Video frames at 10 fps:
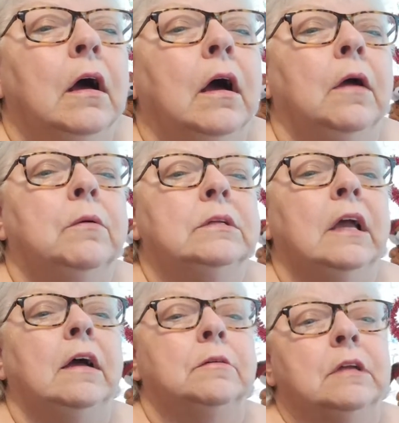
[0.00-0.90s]
I would,
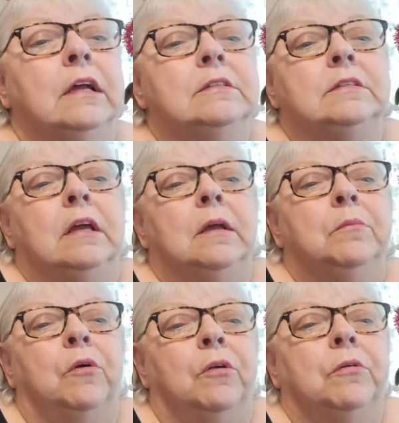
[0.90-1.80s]
yeah, I'd say
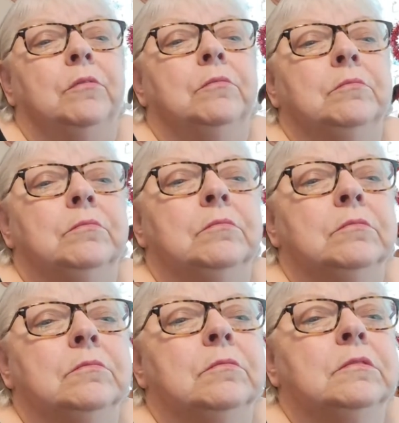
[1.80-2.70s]
more.
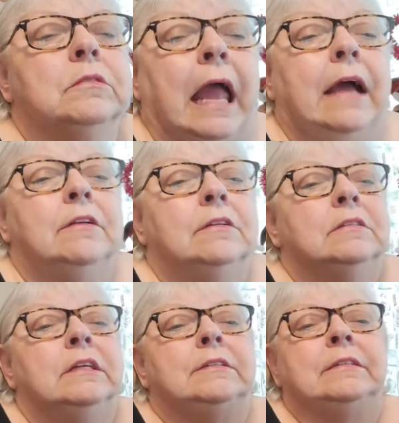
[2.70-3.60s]
Eh,
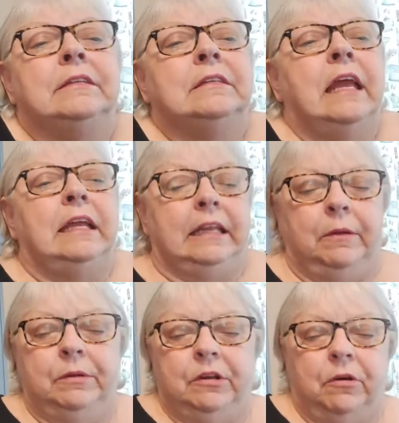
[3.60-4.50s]
listen to Nate; he
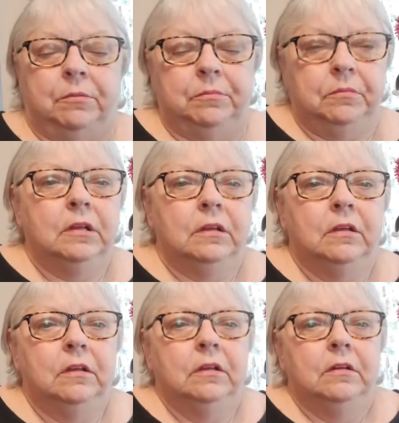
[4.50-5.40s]
would know.
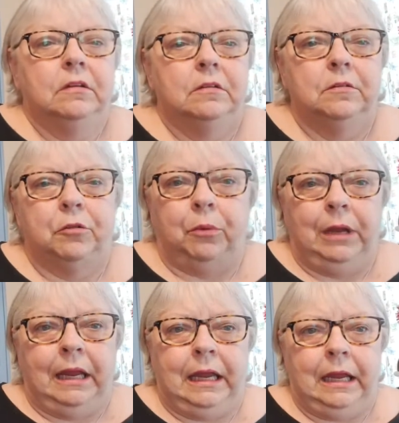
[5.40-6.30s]

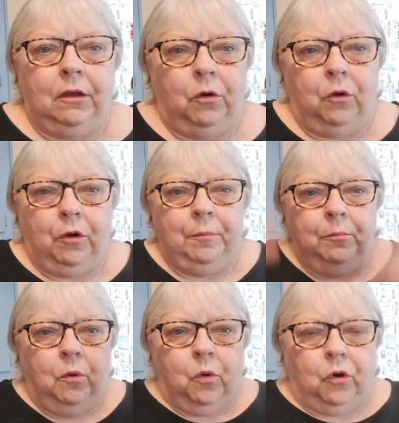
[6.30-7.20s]
Three or
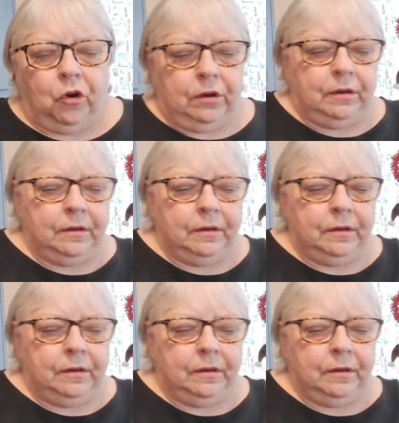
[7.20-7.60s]
more.